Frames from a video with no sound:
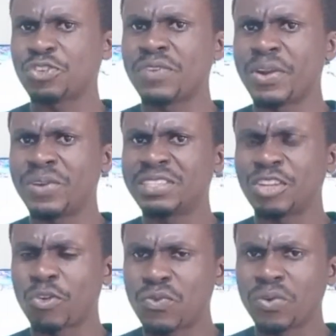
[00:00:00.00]
of the wrist
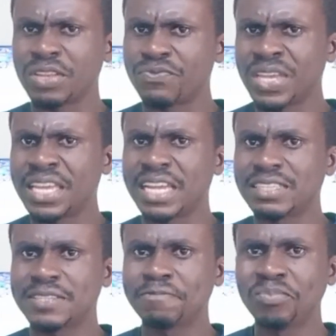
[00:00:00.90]
and of course the
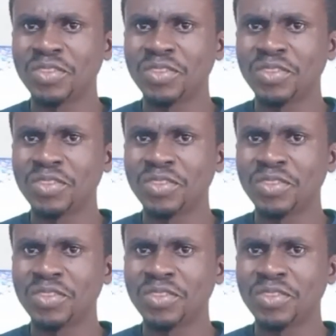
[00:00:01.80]
fingers,